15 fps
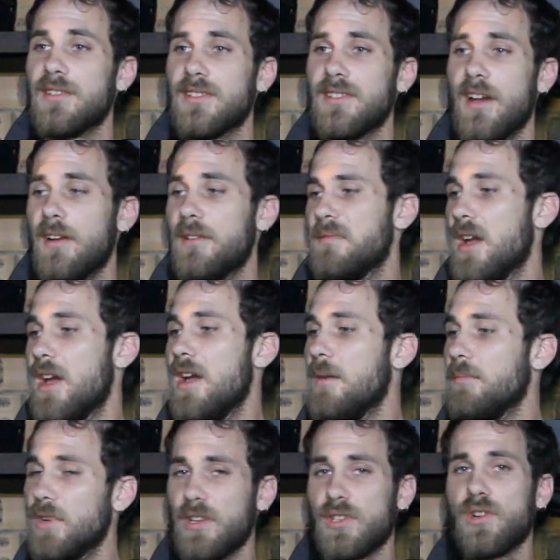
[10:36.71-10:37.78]
So I'm
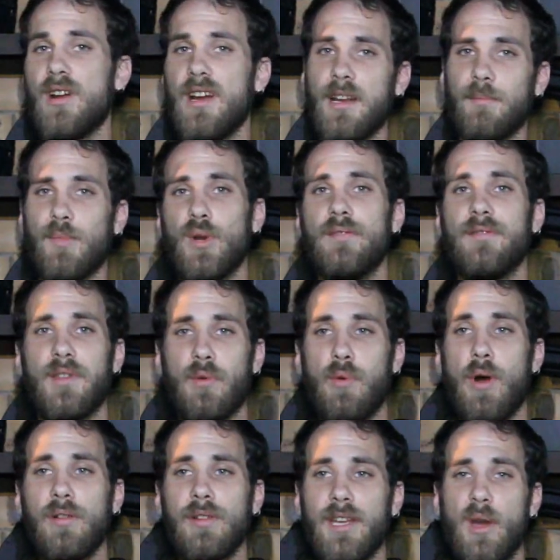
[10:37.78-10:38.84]
going to try and improve the
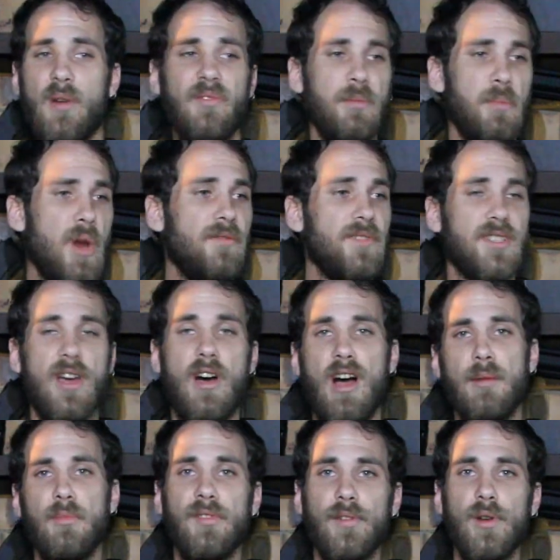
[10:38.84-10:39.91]
quality of them over
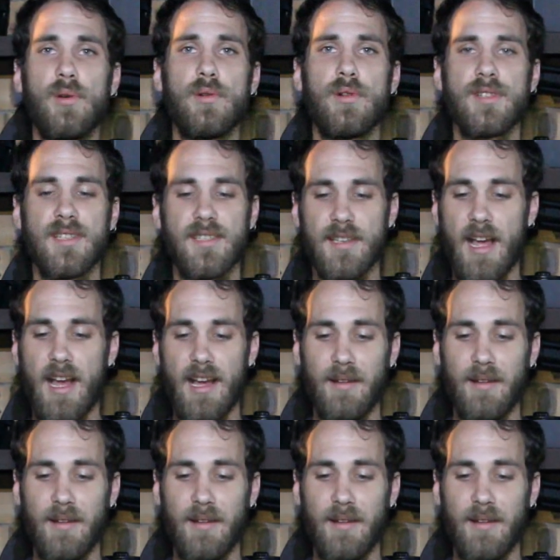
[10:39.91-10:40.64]
time, of course.